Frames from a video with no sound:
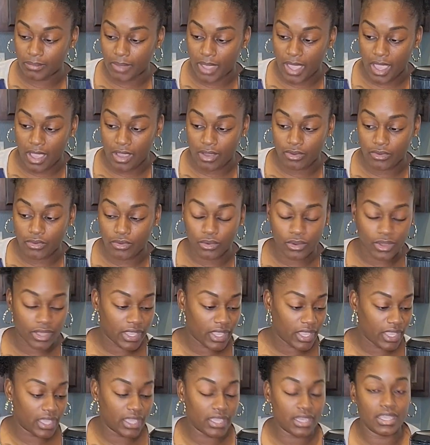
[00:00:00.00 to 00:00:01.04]
I'll go
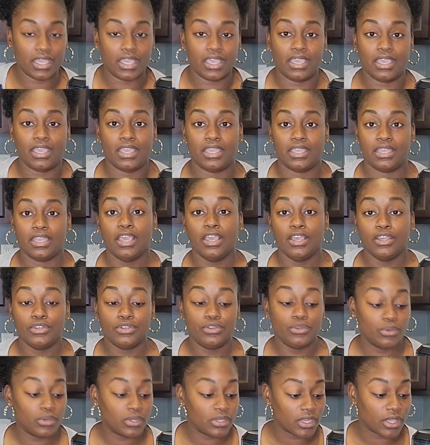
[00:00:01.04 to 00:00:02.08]
ahead and
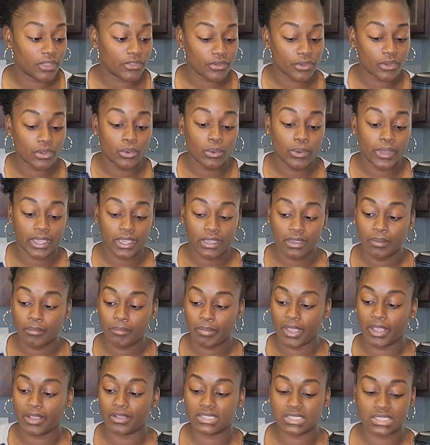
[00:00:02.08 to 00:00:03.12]
do another quick
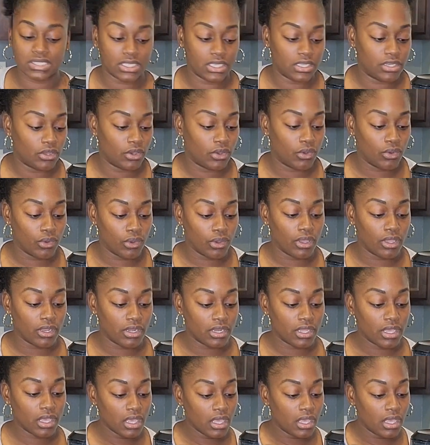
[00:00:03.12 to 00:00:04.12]
comparison on